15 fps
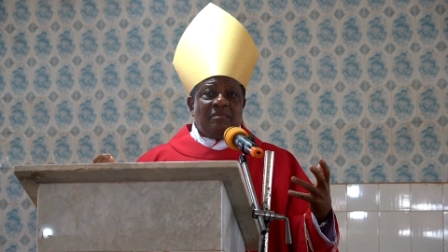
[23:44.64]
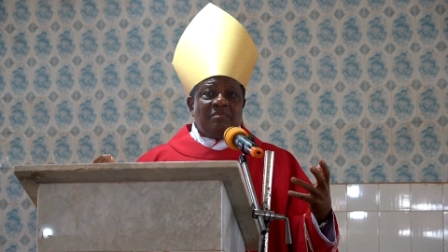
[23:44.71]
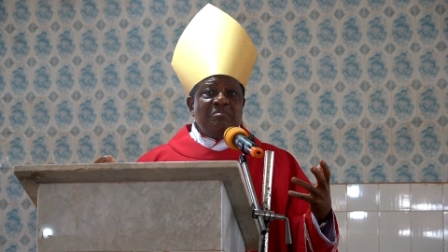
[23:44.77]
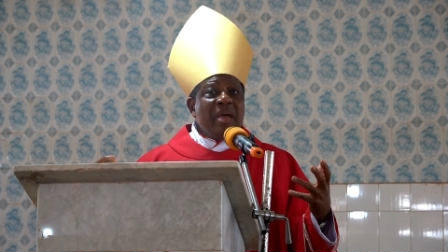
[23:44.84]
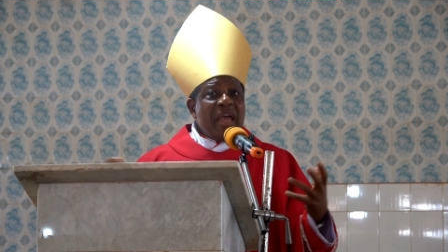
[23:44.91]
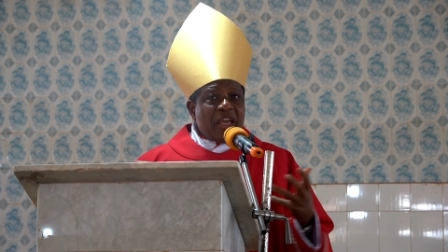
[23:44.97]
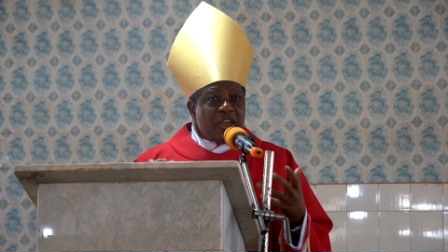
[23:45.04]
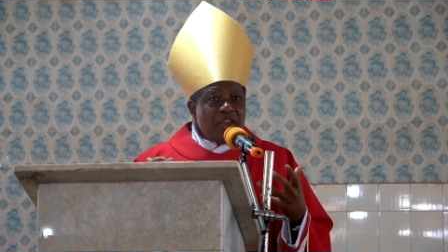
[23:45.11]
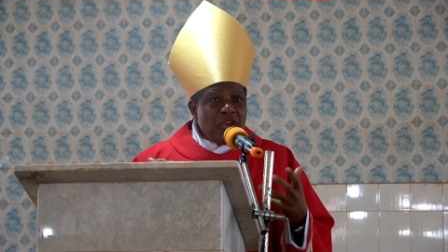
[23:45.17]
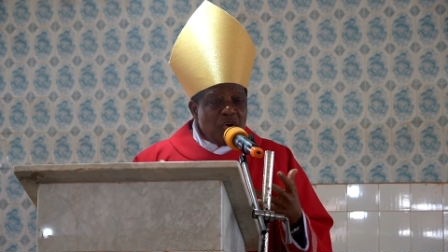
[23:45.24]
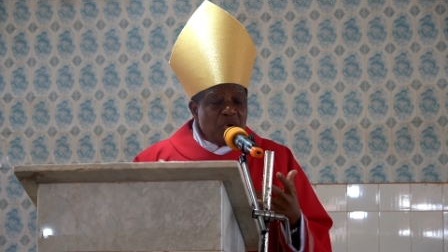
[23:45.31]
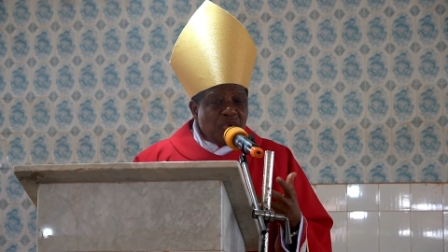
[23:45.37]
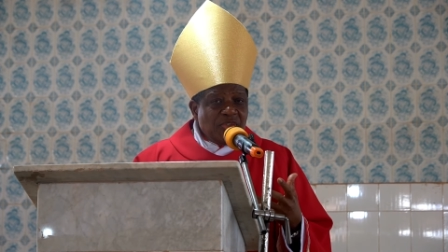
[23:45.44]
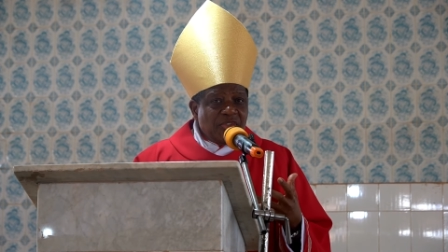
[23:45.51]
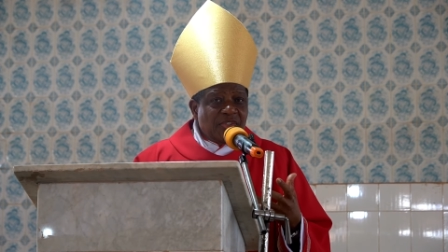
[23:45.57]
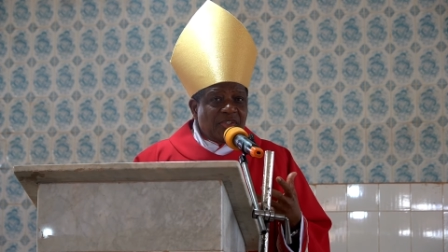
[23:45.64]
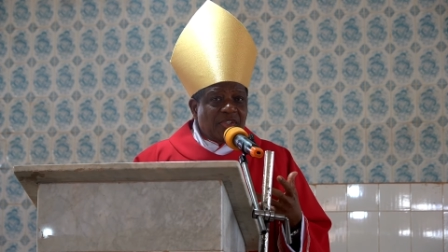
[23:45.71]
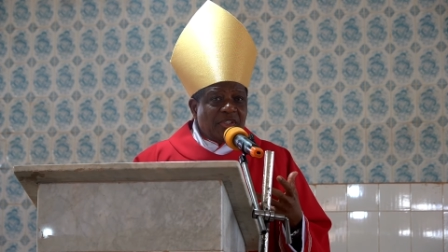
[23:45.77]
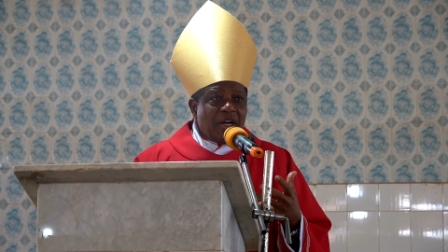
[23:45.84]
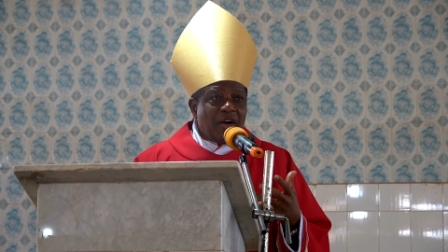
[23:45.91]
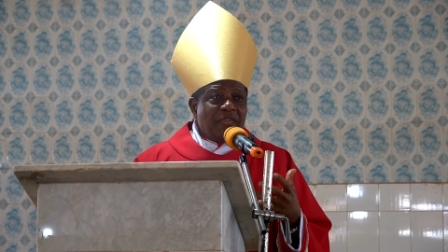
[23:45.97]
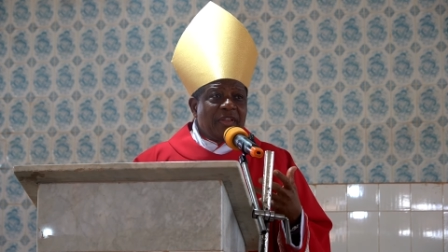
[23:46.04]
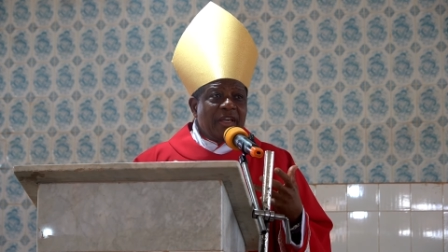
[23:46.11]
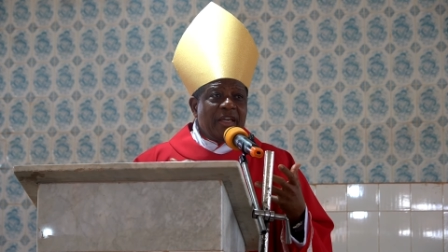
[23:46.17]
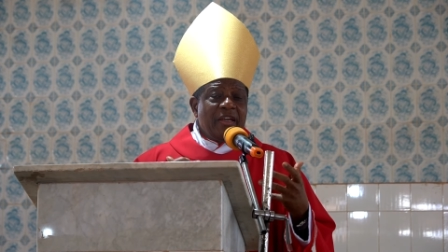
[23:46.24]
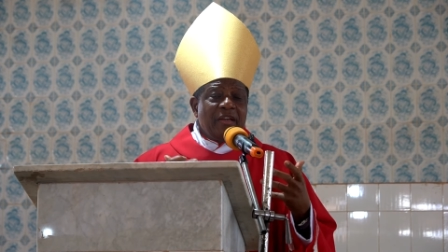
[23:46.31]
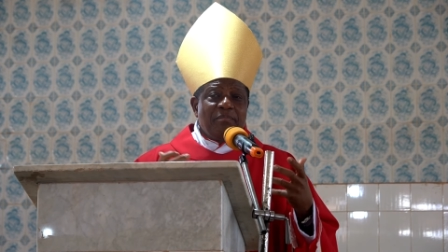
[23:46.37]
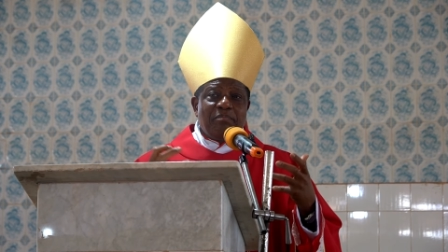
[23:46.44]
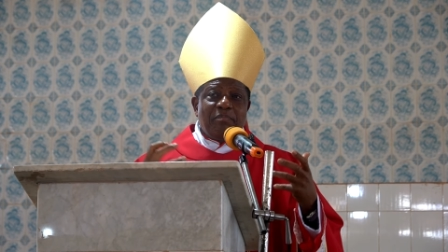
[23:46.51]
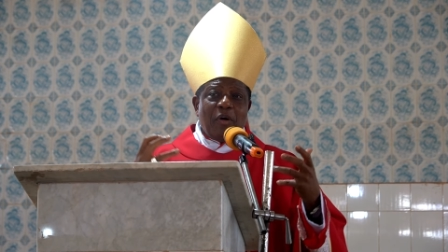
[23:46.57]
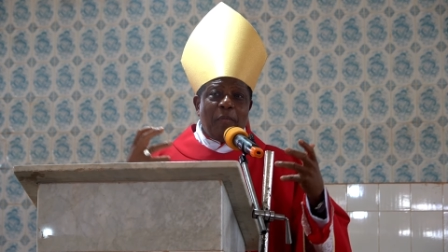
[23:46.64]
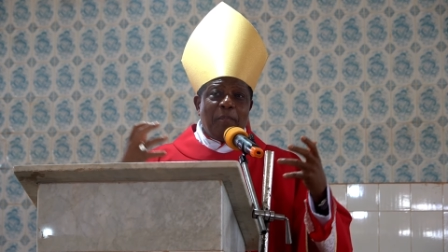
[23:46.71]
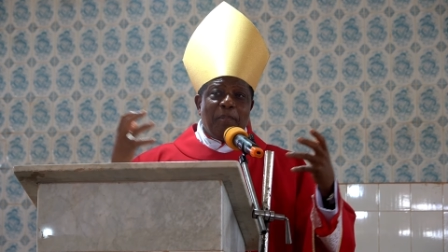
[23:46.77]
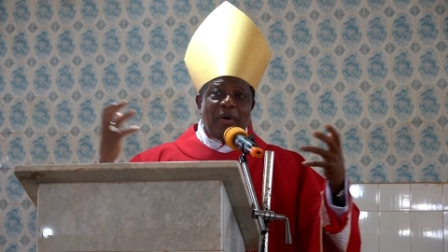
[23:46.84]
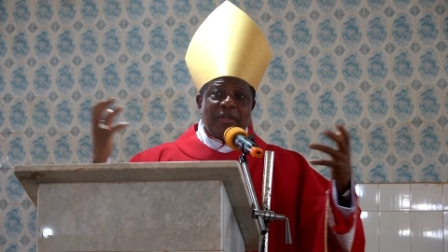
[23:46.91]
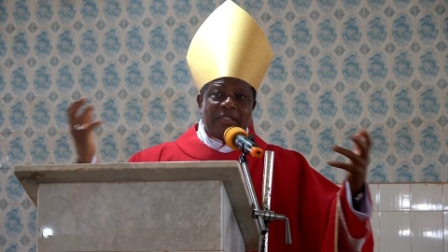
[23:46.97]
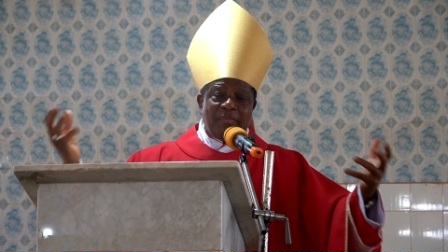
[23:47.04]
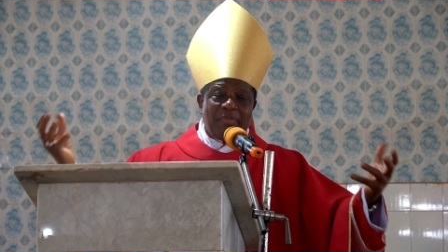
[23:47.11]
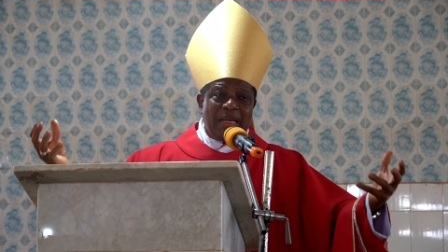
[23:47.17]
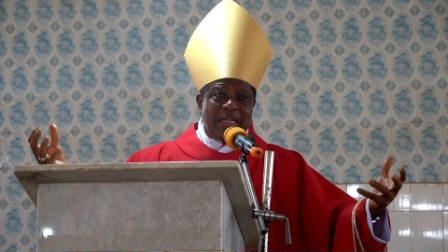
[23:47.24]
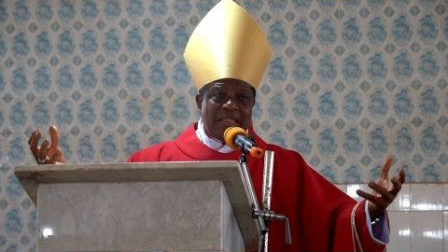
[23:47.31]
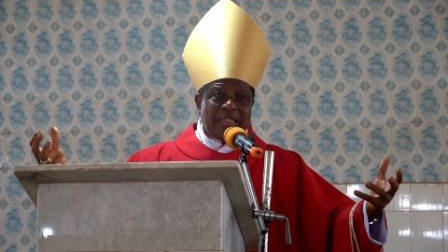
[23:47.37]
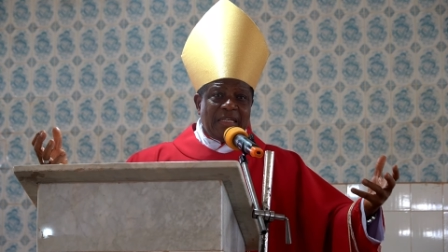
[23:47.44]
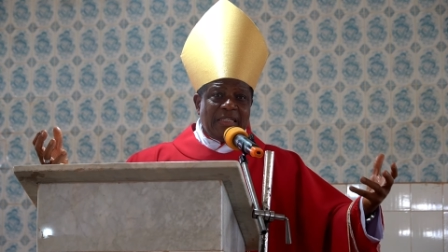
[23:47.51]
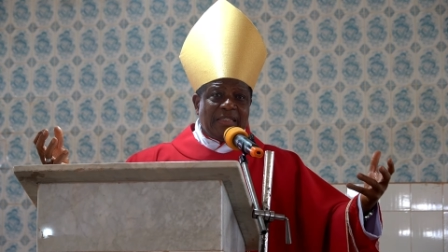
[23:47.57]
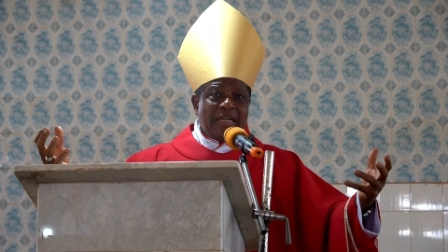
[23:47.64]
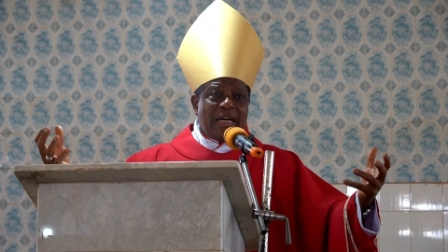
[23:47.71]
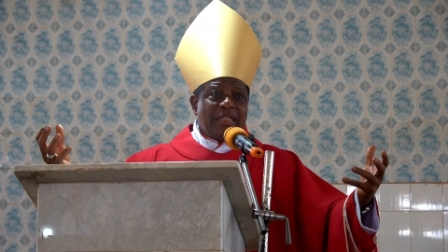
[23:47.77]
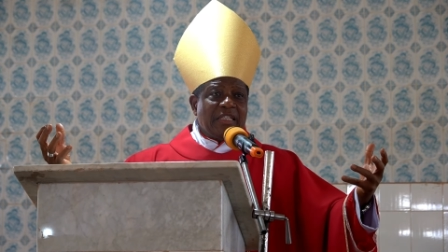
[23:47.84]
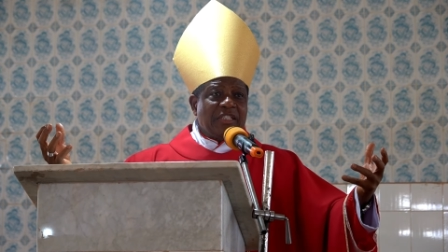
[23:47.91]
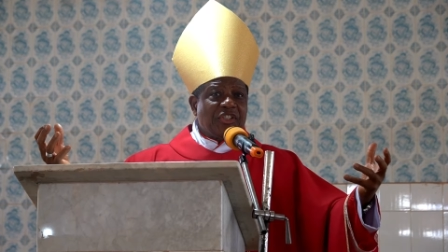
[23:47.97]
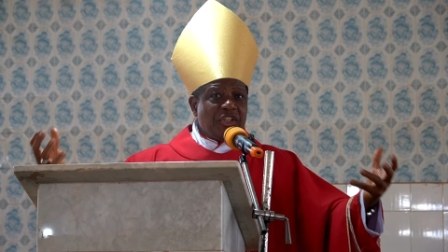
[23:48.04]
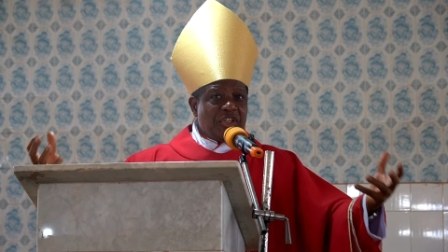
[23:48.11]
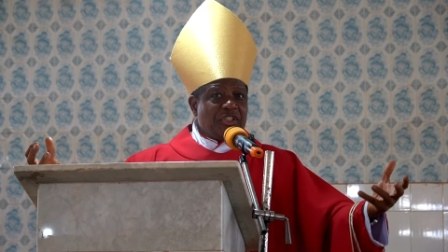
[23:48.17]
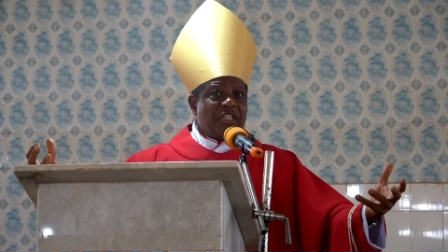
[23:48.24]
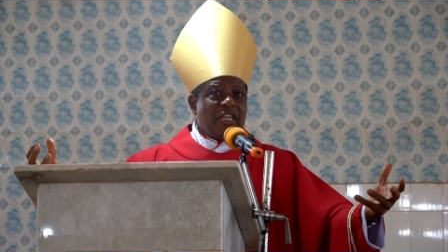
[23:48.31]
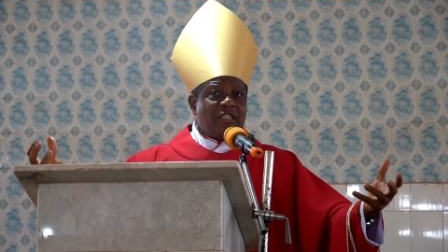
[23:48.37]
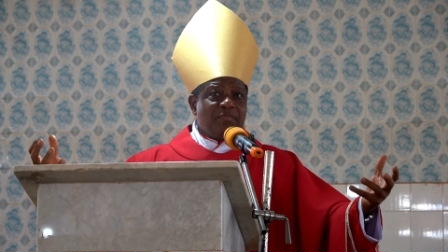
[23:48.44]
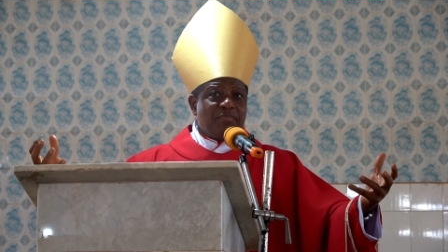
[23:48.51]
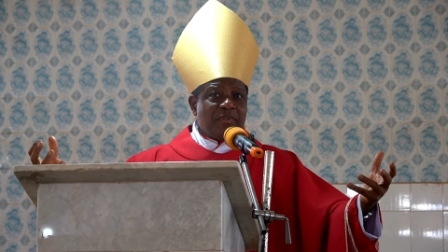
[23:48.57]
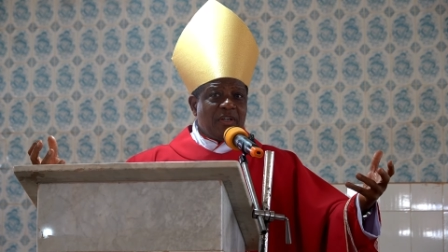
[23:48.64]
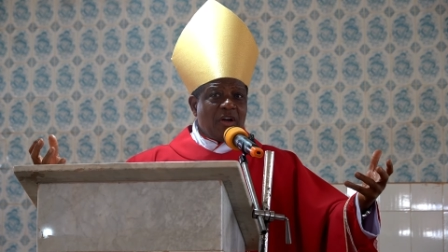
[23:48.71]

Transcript: make use of the possibilities that the church has,